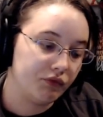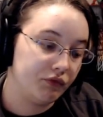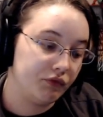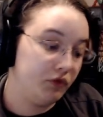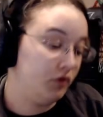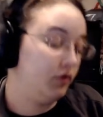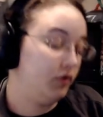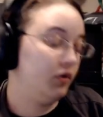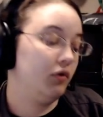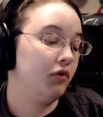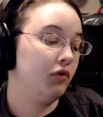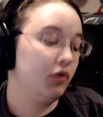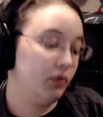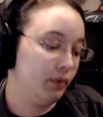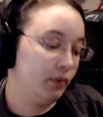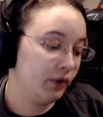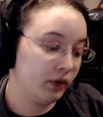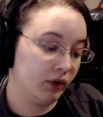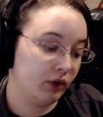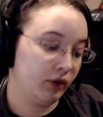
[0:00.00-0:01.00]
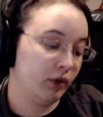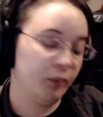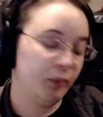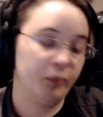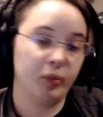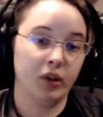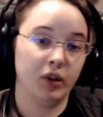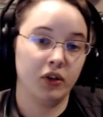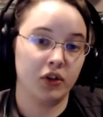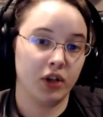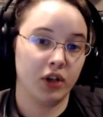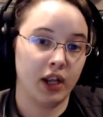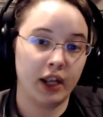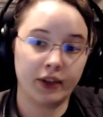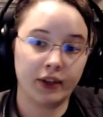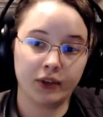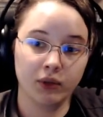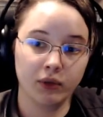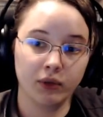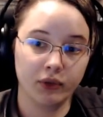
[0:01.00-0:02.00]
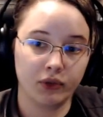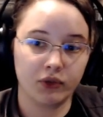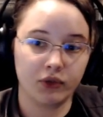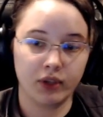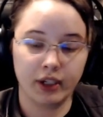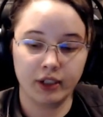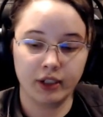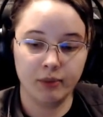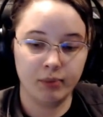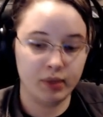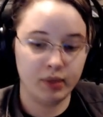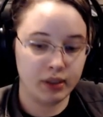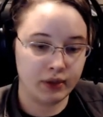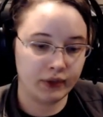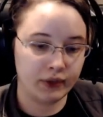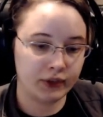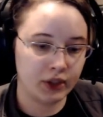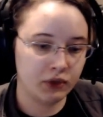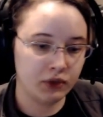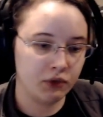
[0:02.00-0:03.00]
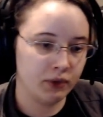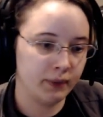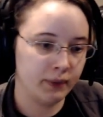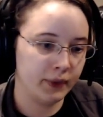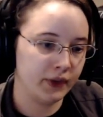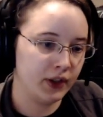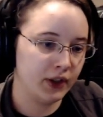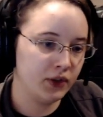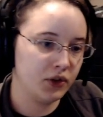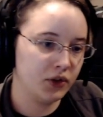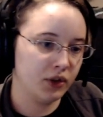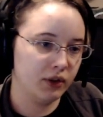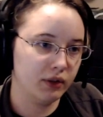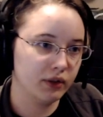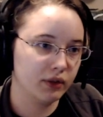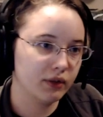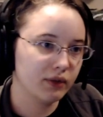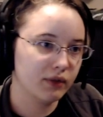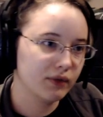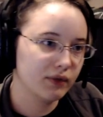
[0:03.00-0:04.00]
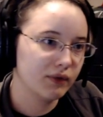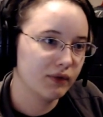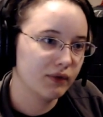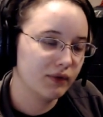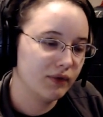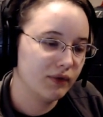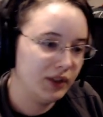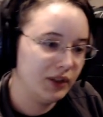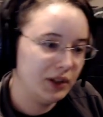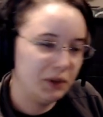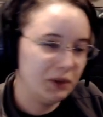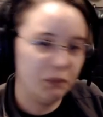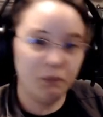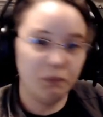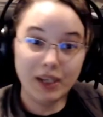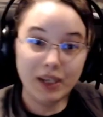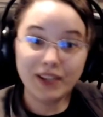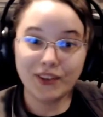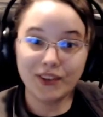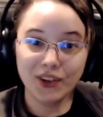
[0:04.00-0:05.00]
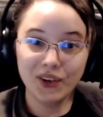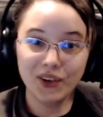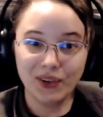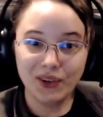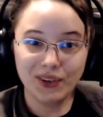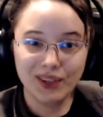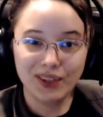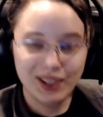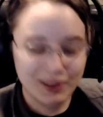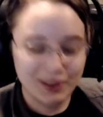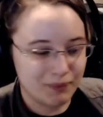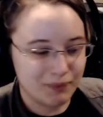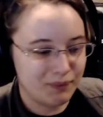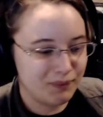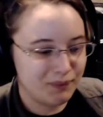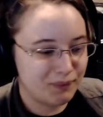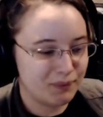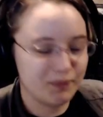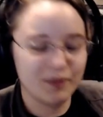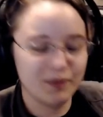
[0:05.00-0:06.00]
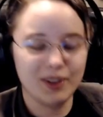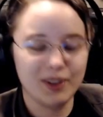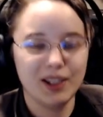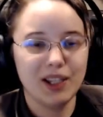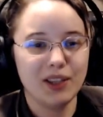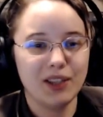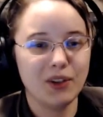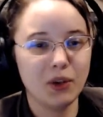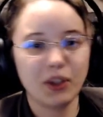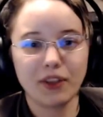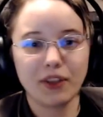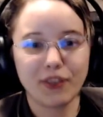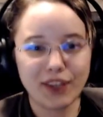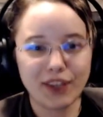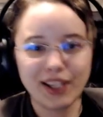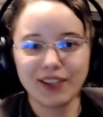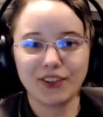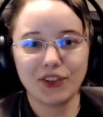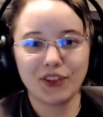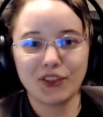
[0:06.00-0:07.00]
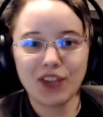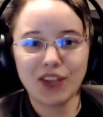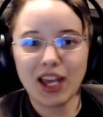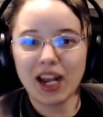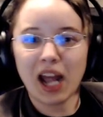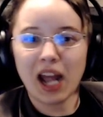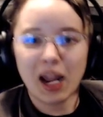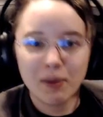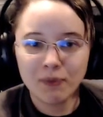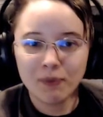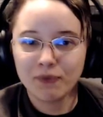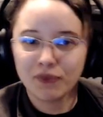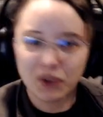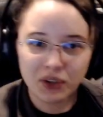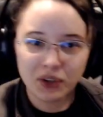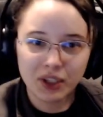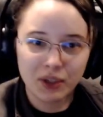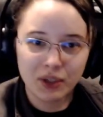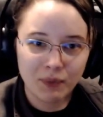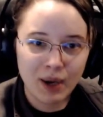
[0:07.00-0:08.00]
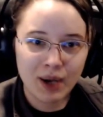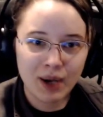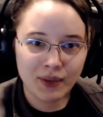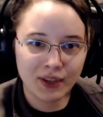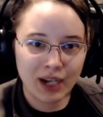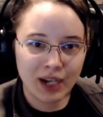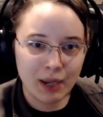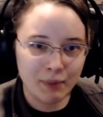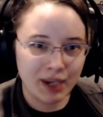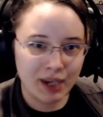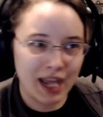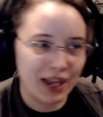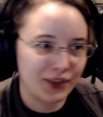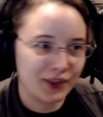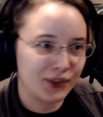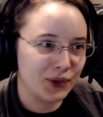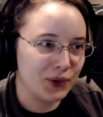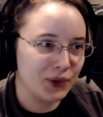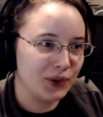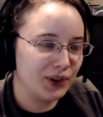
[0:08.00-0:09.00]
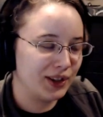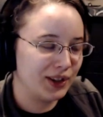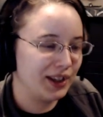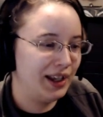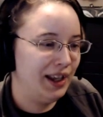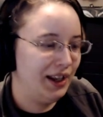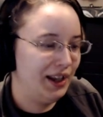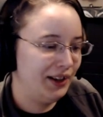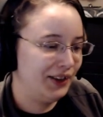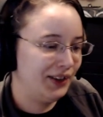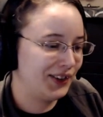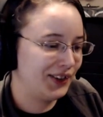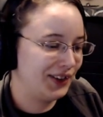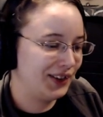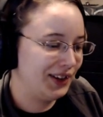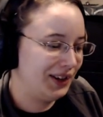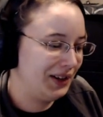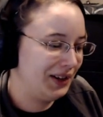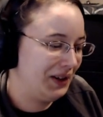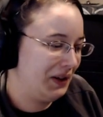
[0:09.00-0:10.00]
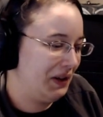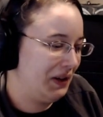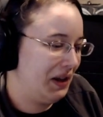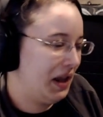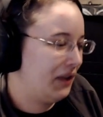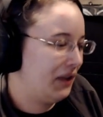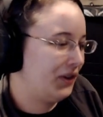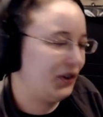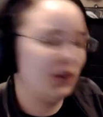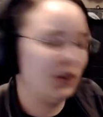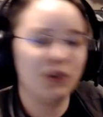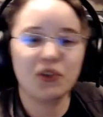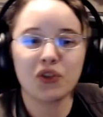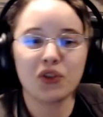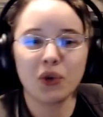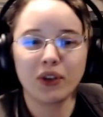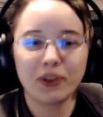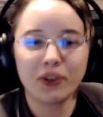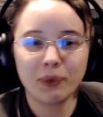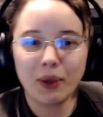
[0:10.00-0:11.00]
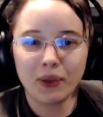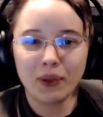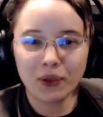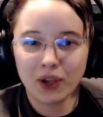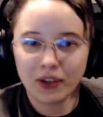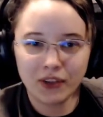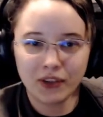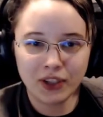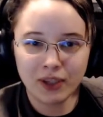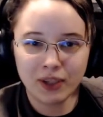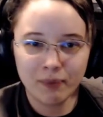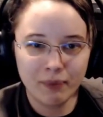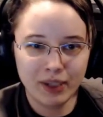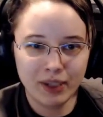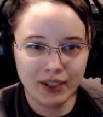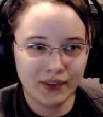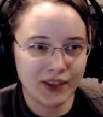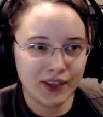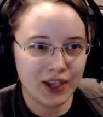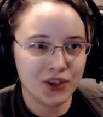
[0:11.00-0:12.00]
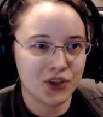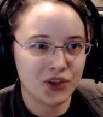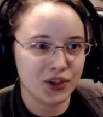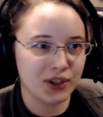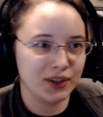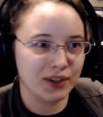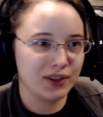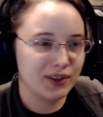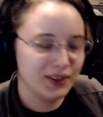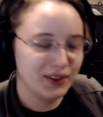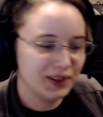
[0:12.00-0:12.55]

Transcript: YouTube is just a bunch of assholes trying to be the center of attention. Me too! The only thing is that I'm fully aware that I'm an asshole, and it's your choice whether or not to give me attention.